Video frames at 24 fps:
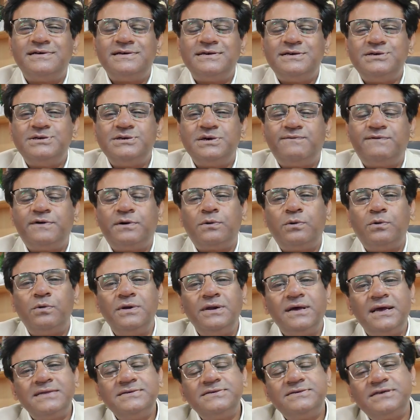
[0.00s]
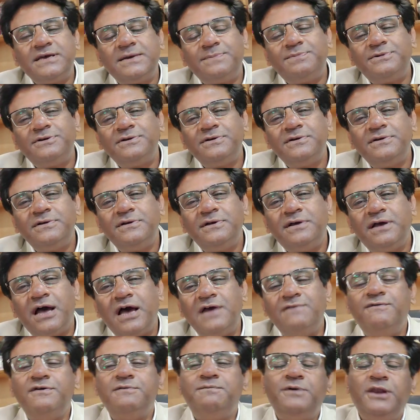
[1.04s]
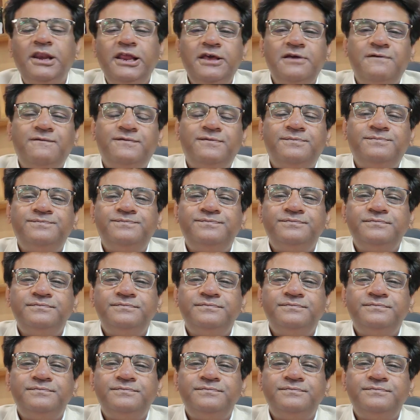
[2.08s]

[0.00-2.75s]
is our whole concept. And we believe